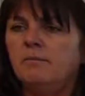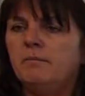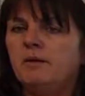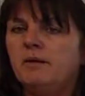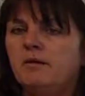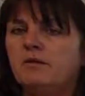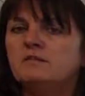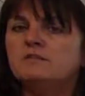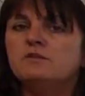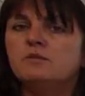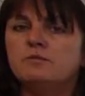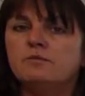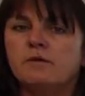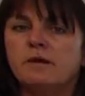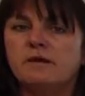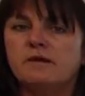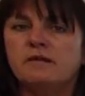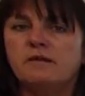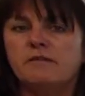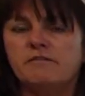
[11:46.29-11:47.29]
but also
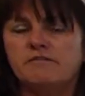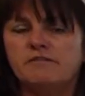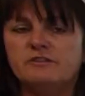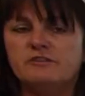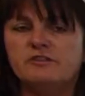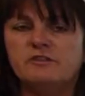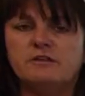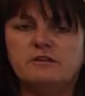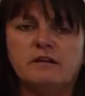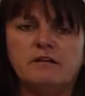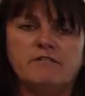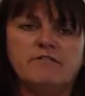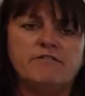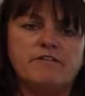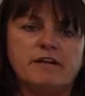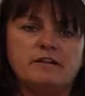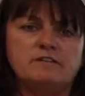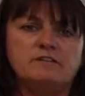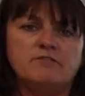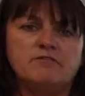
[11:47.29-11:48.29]
run an efficient and
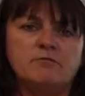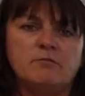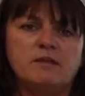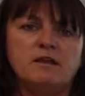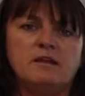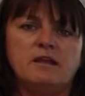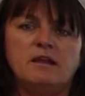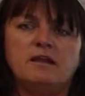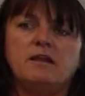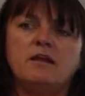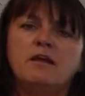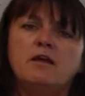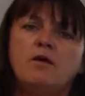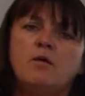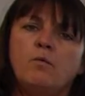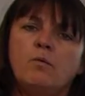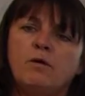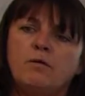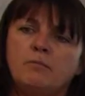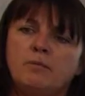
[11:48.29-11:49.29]
effective meeting
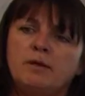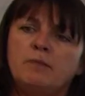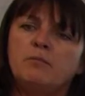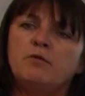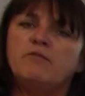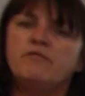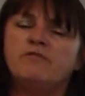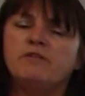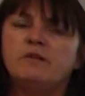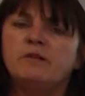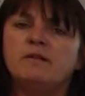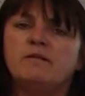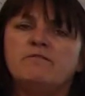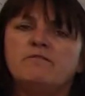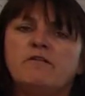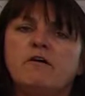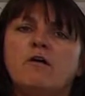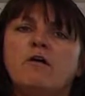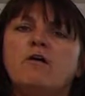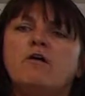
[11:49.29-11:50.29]
where people feel
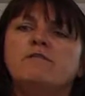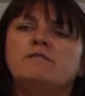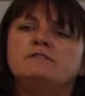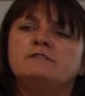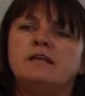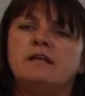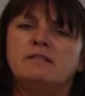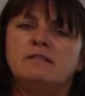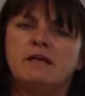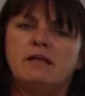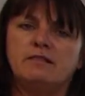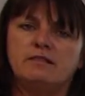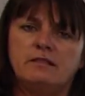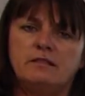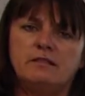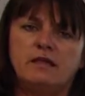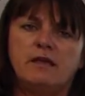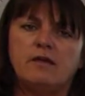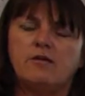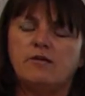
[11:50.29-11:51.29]
involved and that
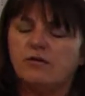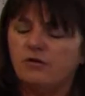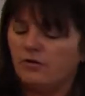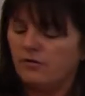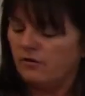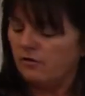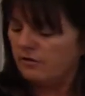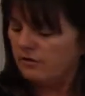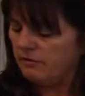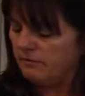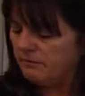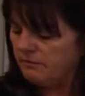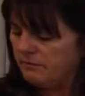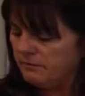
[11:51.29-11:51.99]
they are heard.